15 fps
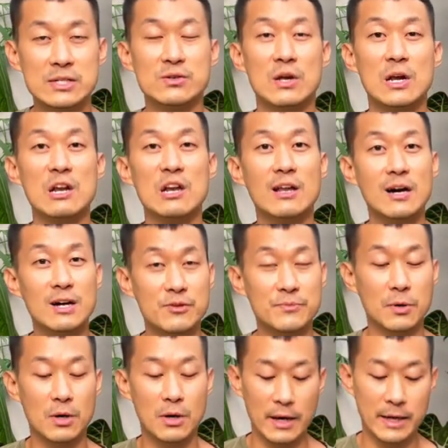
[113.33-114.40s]
So a lot of
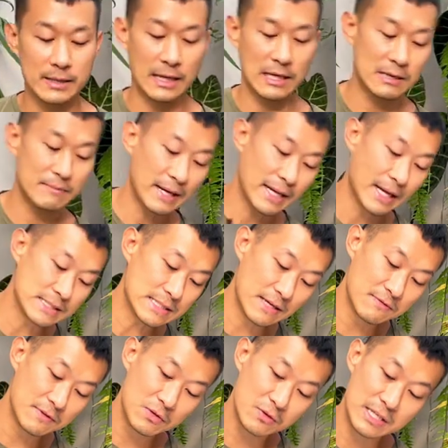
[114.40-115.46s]
perlite, and in my case, I
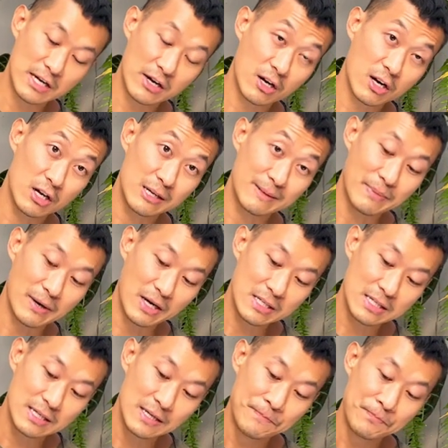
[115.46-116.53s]
even do terracotta
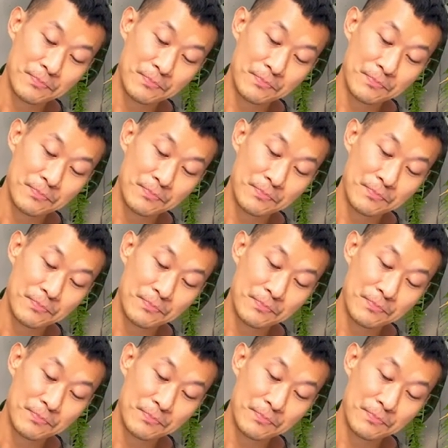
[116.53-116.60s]
pot